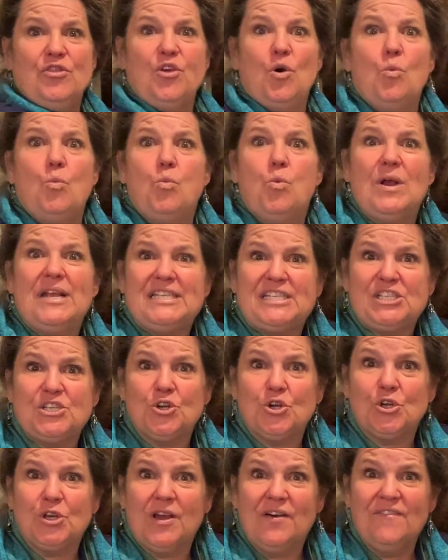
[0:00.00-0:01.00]
the
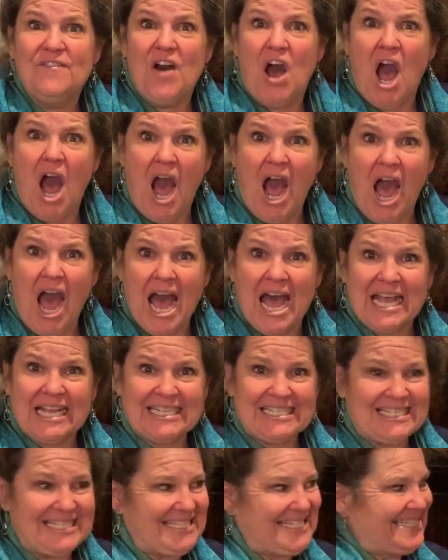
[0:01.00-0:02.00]
Wizard of
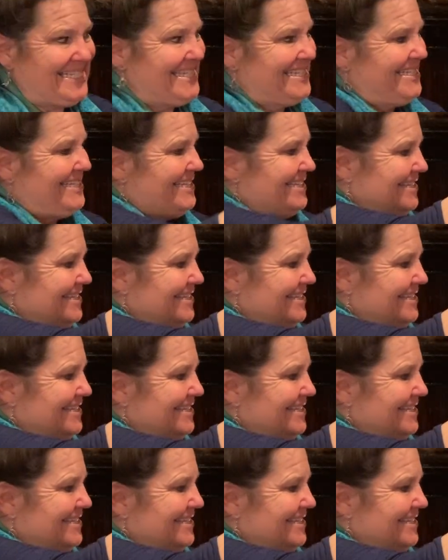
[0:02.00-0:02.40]
Oz.